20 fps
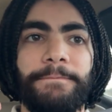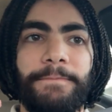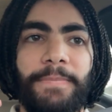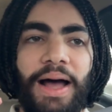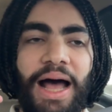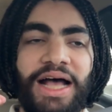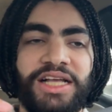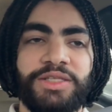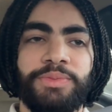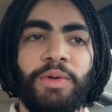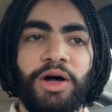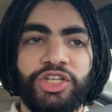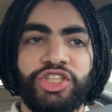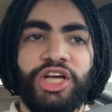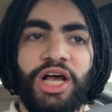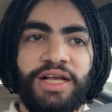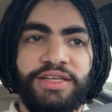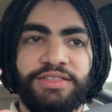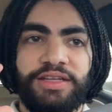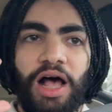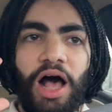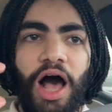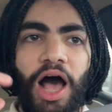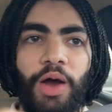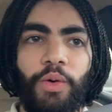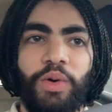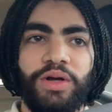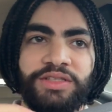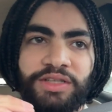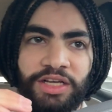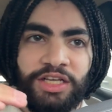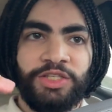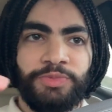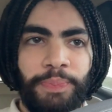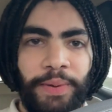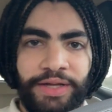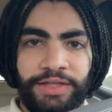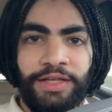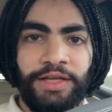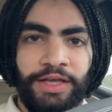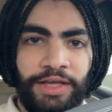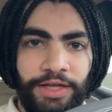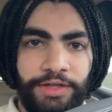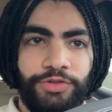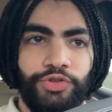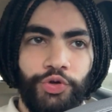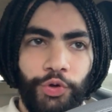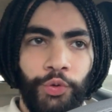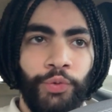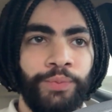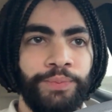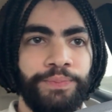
as much as I was expecting it to.